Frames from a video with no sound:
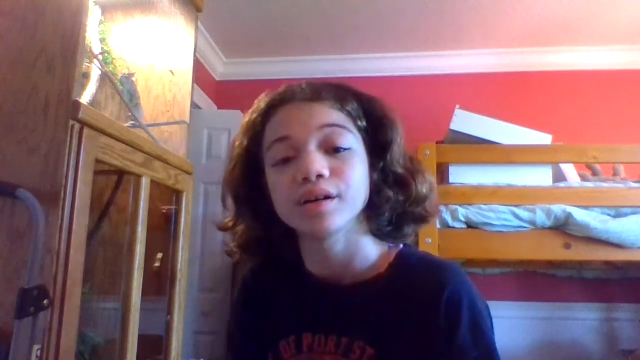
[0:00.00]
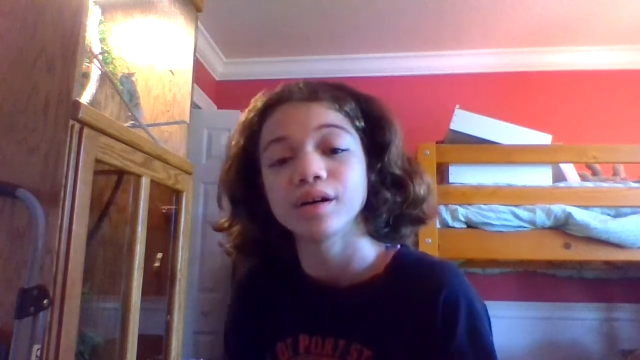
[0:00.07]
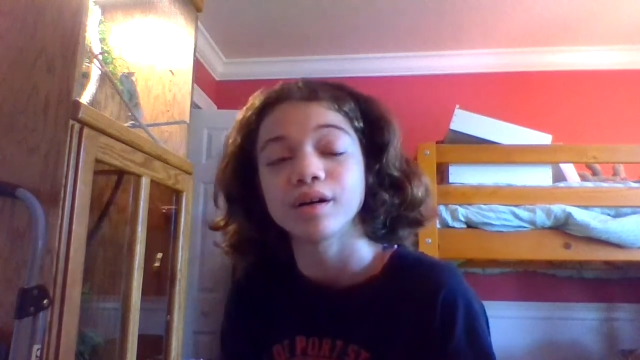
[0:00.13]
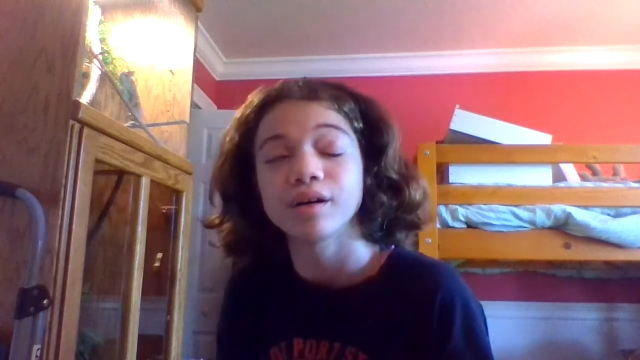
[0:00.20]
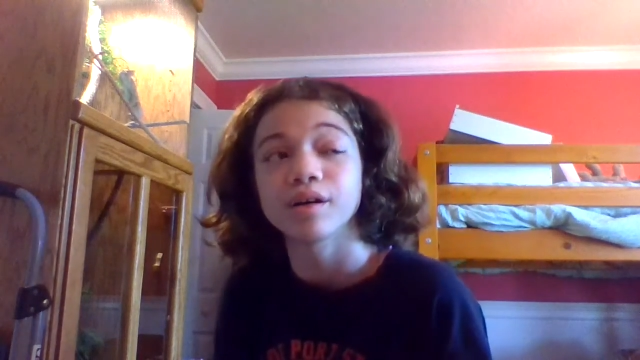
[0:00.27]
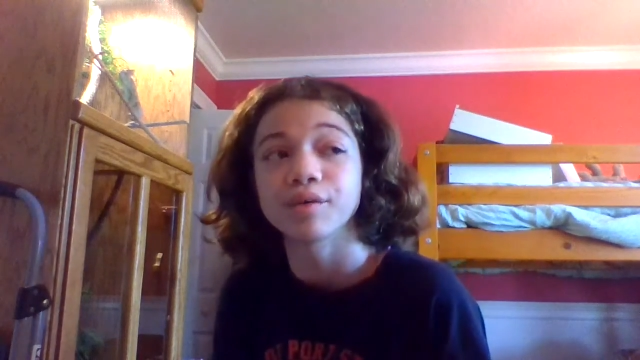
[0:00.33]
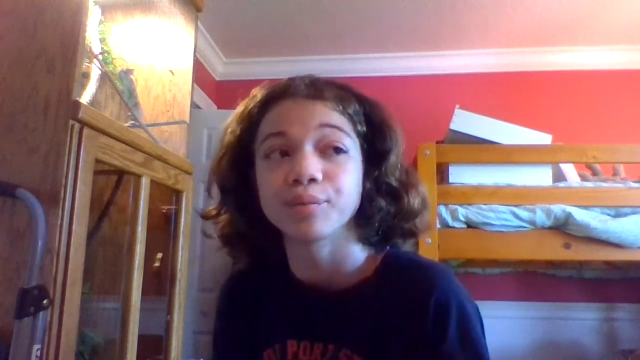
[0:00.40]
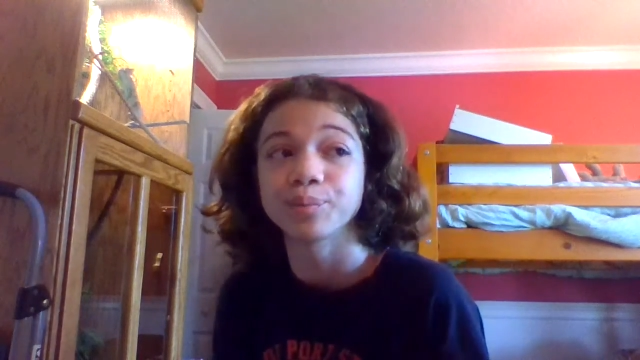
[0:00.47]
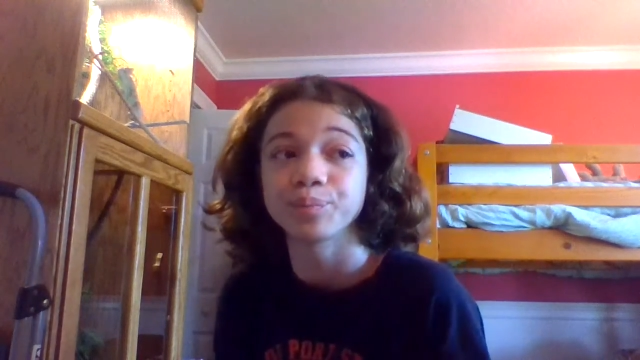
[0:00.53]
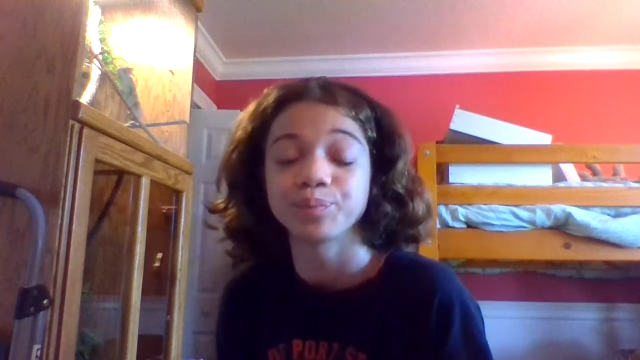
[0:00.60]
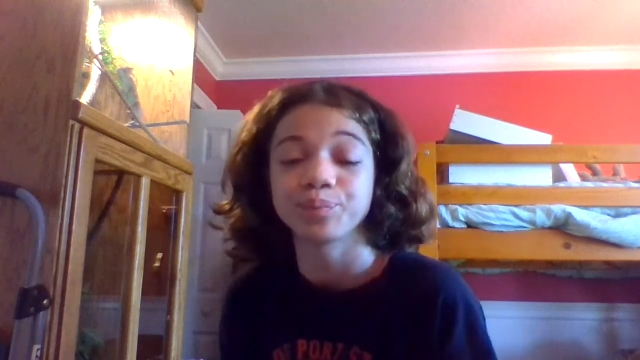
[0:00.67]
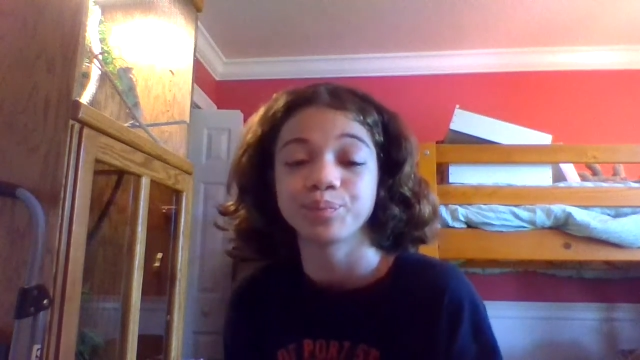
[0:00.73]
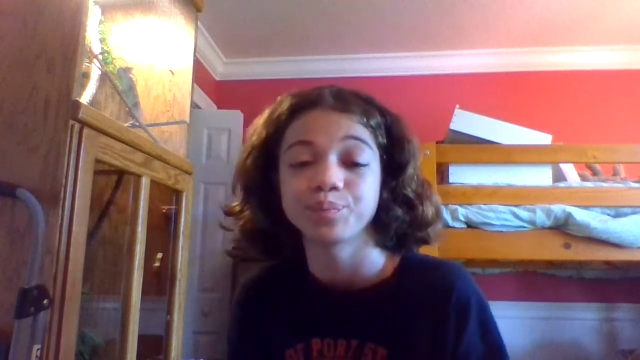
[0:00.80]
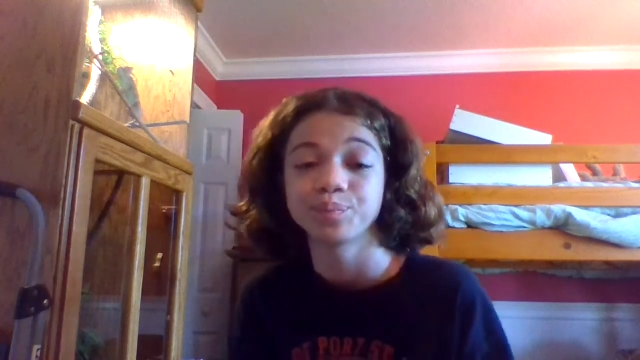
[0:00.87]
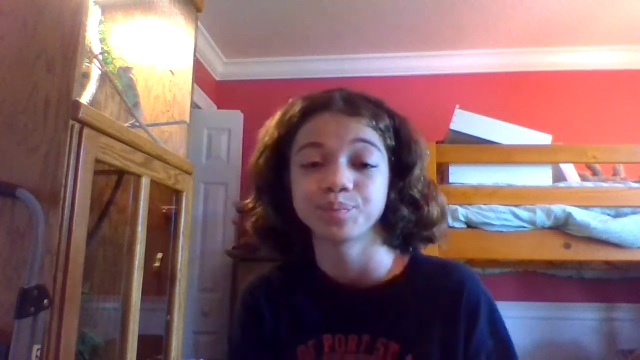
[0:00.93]
uh
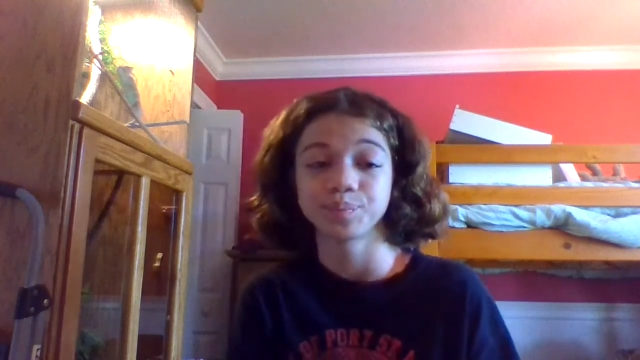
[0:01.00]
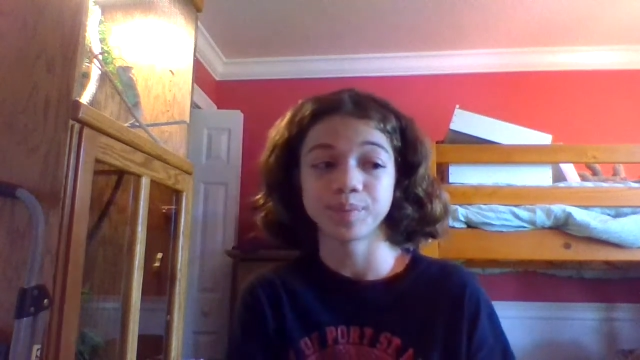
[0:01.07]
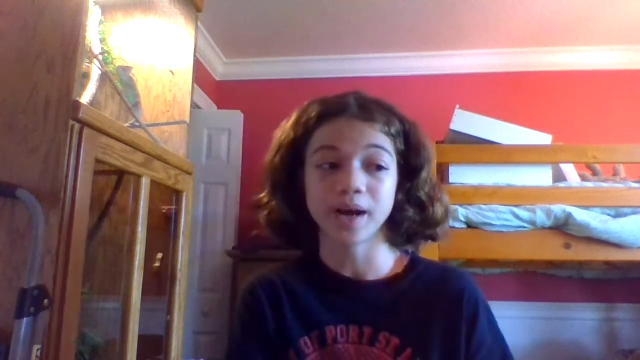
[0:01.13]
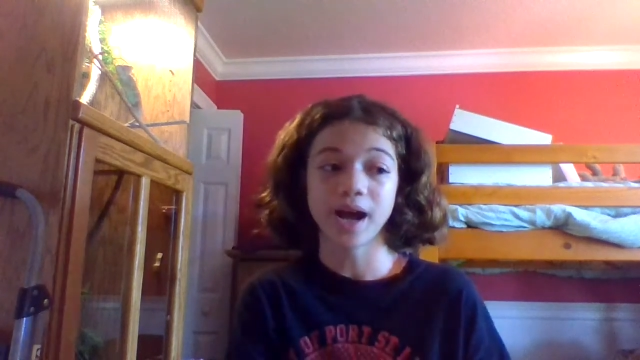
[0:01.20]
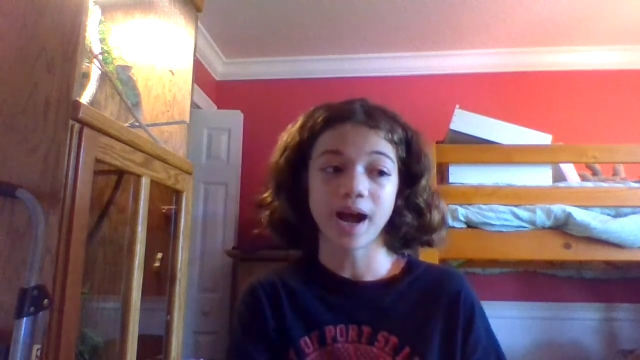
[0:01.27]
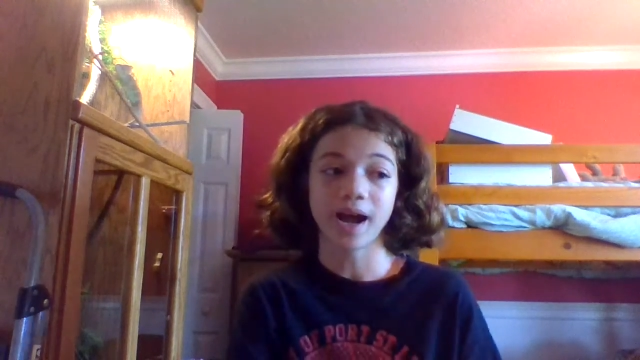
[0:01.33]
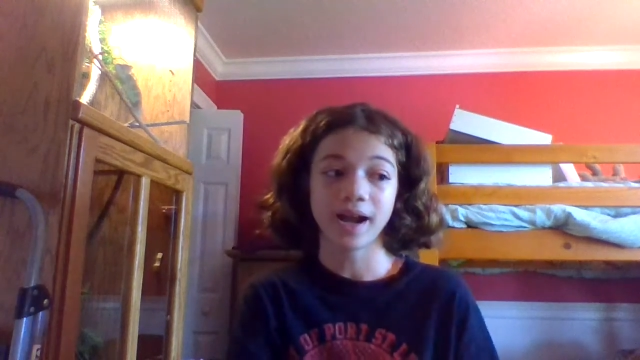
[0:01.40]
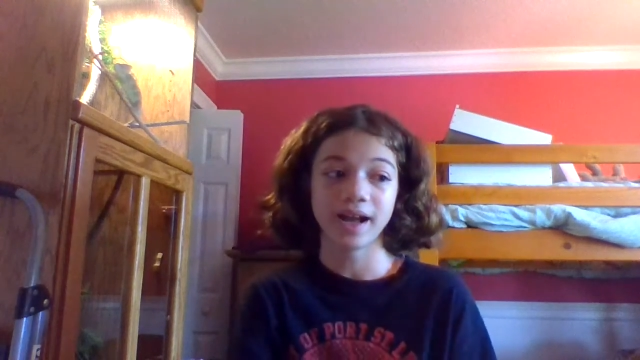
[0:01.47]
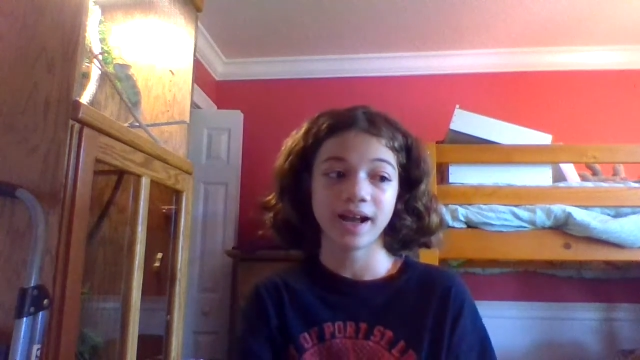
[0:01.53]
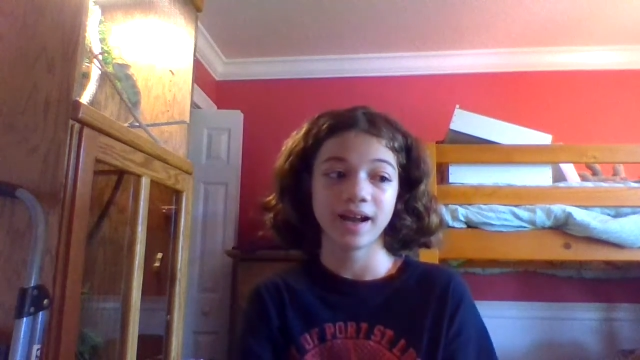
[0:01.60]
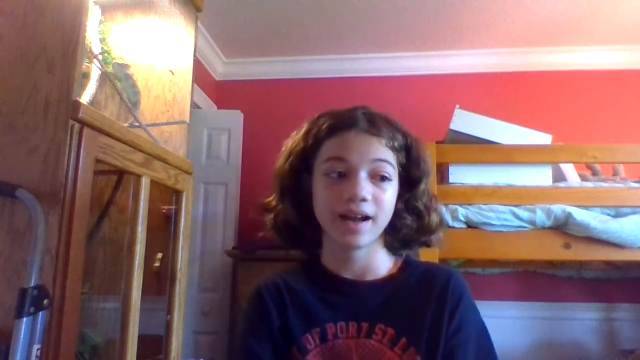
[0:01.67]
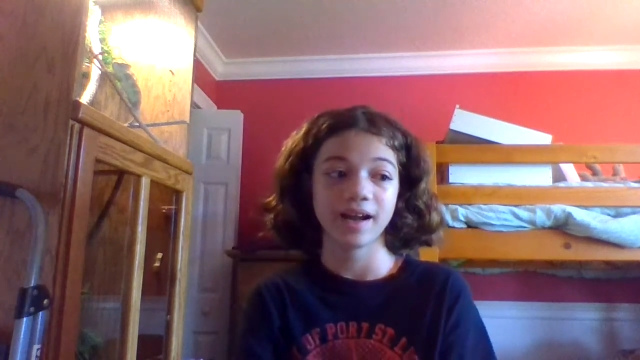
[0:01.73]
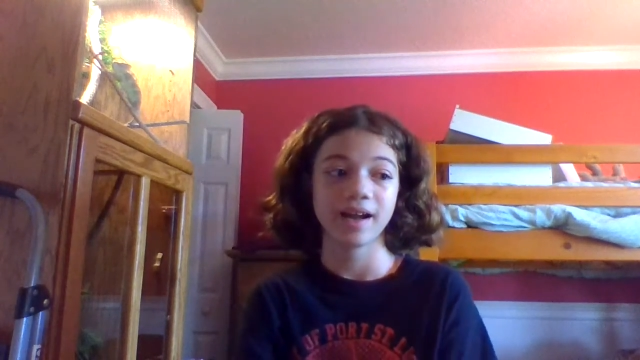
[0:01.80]
but I